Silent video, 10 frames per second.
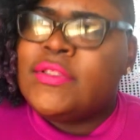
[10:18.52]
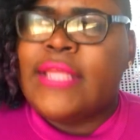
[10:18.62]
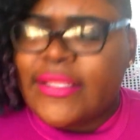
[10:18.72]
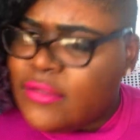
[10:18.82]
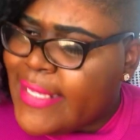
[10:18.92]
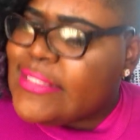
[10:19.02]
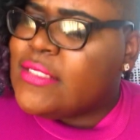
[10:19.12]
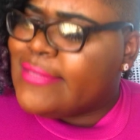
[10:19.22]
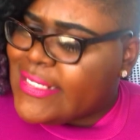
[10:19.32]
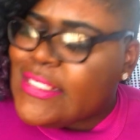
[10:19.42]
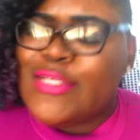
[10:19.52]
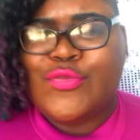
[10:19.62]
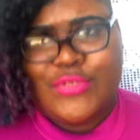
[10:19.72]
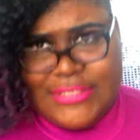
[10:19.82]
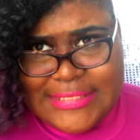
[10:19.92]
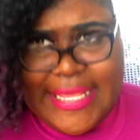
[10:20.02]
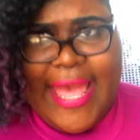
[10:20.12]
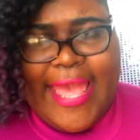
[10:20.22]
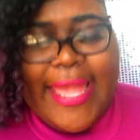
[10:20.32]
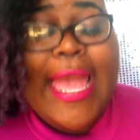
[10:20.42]
that that's a that's an interesting
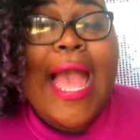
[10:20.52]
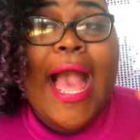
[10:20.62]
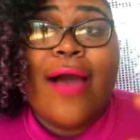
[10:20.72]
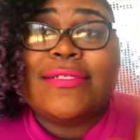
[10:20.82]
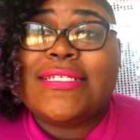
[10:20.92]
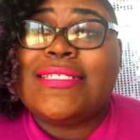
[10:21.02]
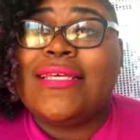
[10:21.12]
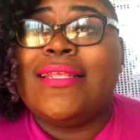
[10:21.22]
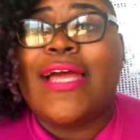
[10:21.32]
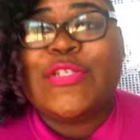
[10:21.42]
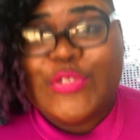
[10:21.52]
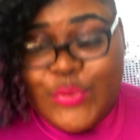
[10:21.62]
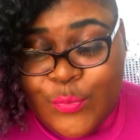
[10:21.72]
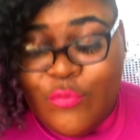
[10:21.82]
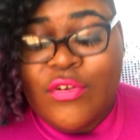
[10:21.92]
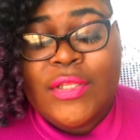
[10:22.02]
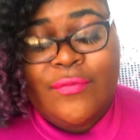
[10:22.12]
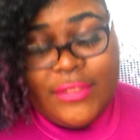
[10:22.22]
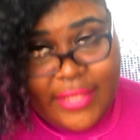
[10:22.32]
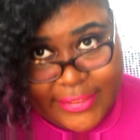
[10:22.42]
tag i would just say that i do really
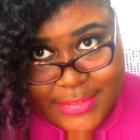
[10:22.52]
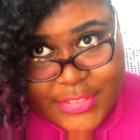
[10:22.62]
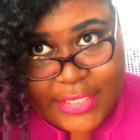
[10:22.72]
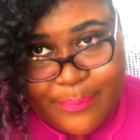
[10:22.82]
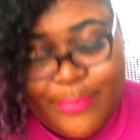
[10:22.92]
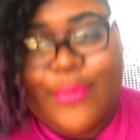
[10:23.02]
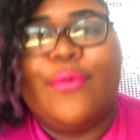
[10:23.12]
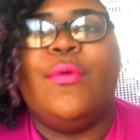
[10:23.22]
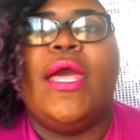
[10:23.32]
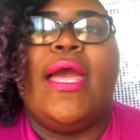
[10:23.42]
really like this shampoo